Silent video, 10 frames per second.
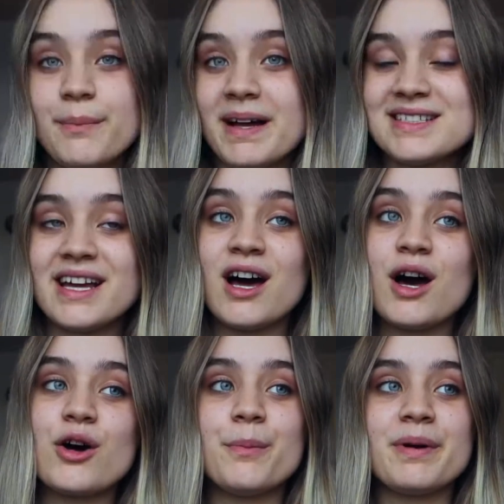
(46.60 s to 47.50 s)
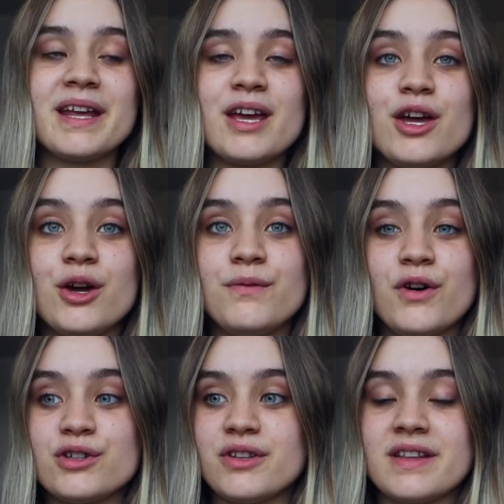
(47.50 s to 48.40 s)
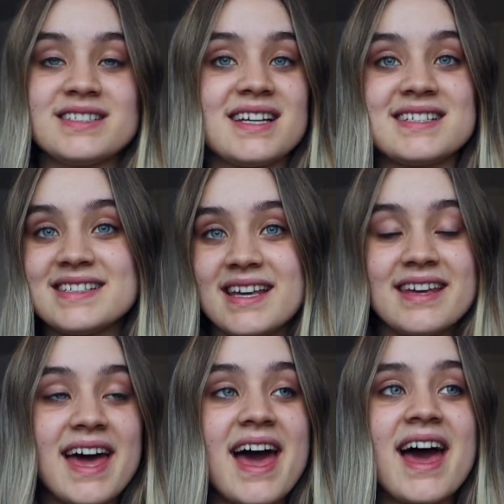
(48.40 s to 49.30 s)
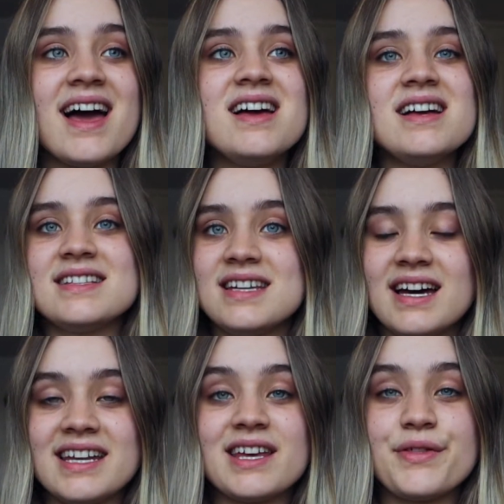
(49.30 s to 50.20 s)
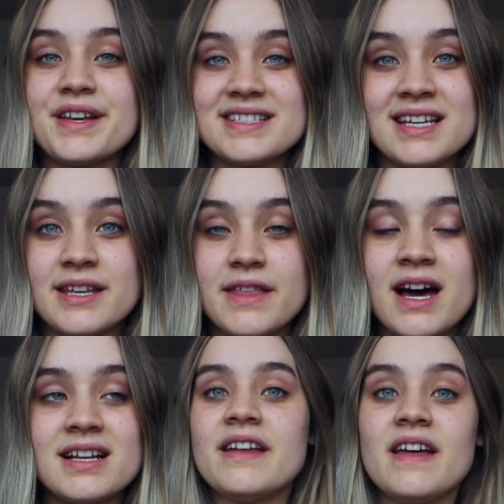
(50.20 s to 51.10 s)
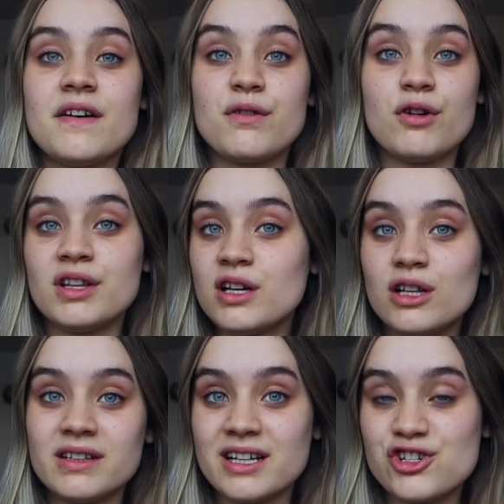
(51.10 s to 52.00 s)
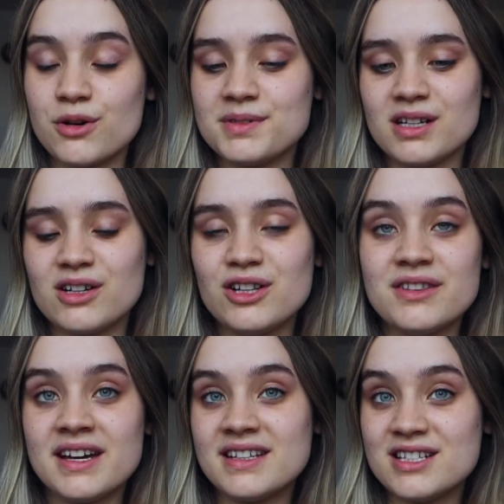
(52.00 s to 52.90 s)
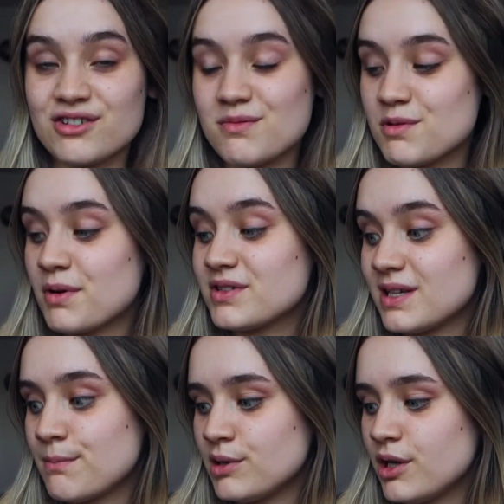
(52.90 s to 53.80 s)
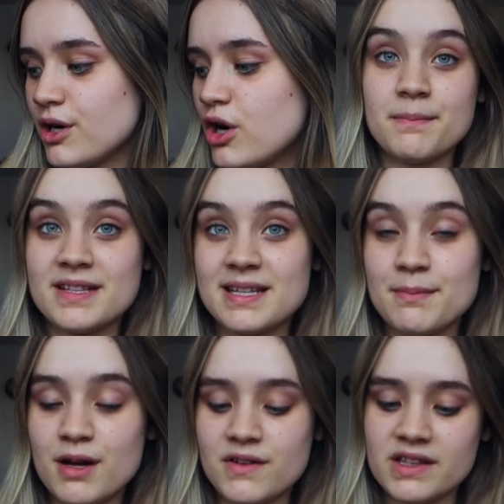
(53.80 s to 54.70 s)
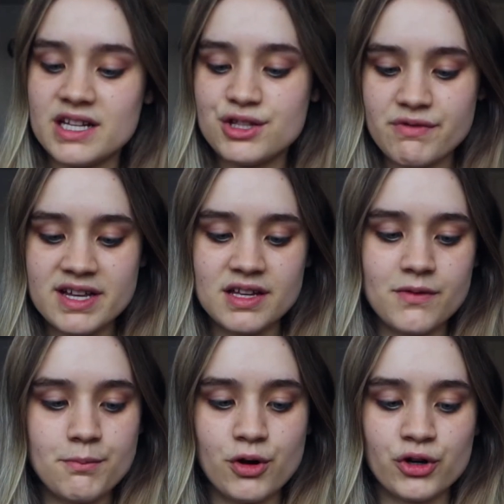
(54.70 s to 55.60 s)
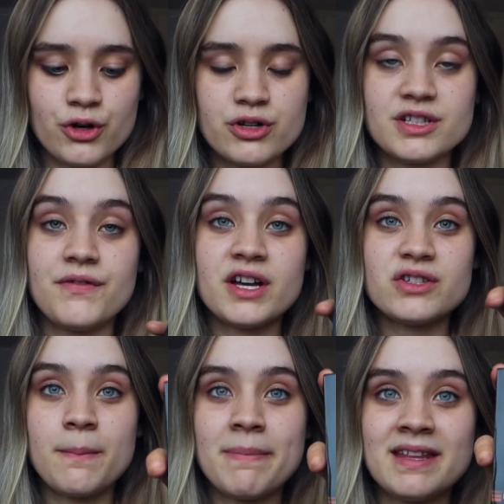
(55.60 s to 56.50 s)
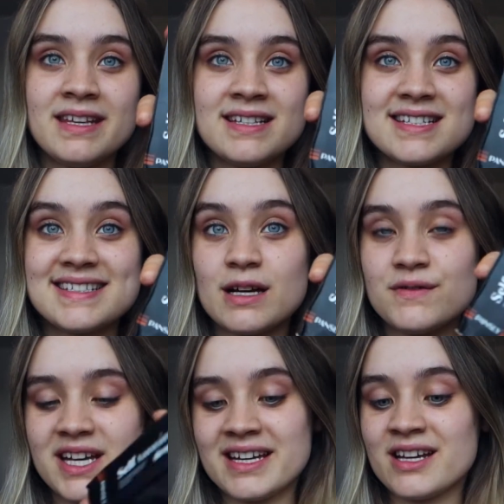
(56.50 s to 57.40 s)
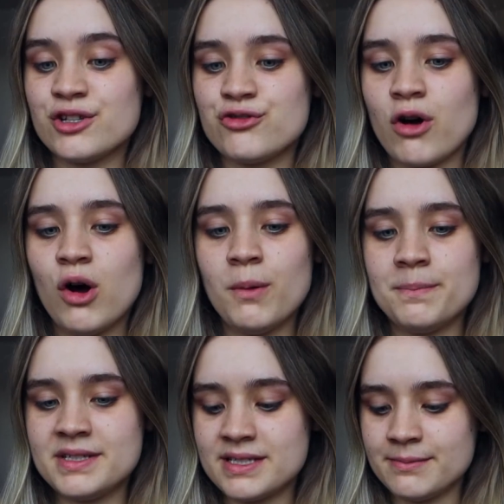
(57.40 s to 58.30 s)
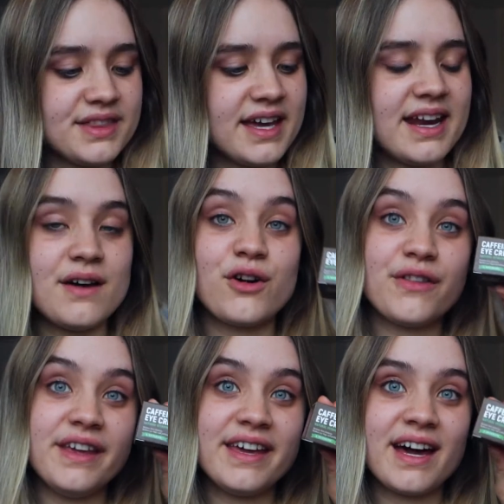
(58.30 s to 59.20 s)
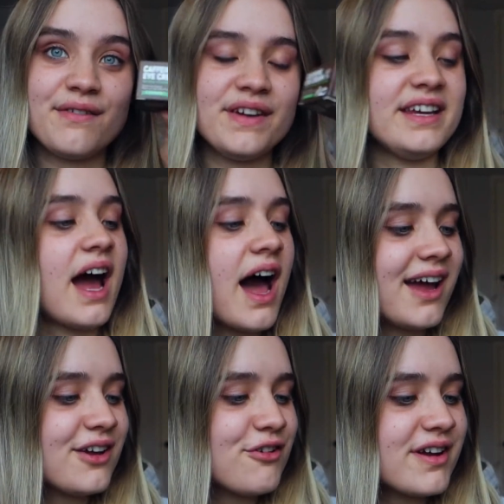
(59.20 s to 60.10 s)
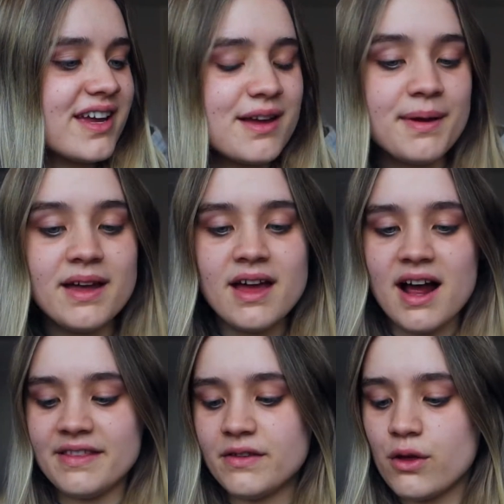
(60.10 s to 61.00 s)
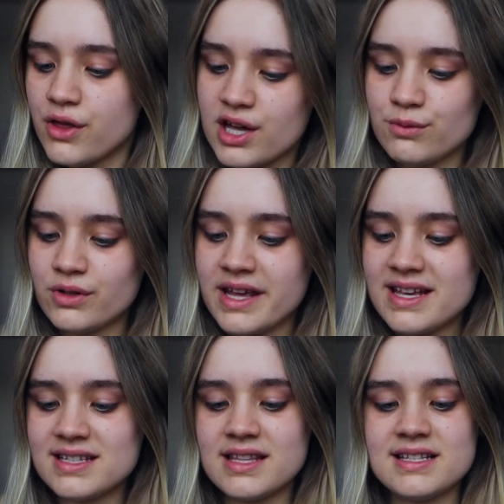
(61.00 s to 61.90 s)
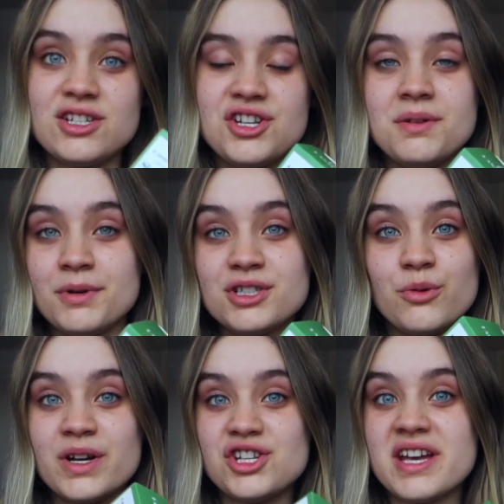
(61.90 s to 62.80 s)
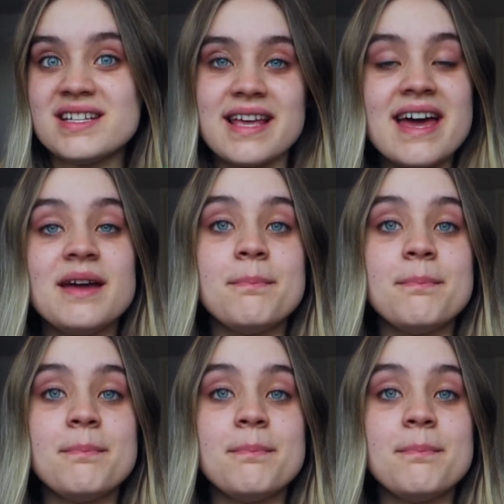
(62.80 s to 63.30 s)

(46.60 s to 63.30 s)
Pansley are a company who focus on things like skincare, tanning, things like that, and they have their own little online shop, so I'll include that in the description box down below. But they sent me over these 3 different products, the first one being these self-tanning drops, then I've got the caffeine eye cream, and then the third one is this shea butter, which is a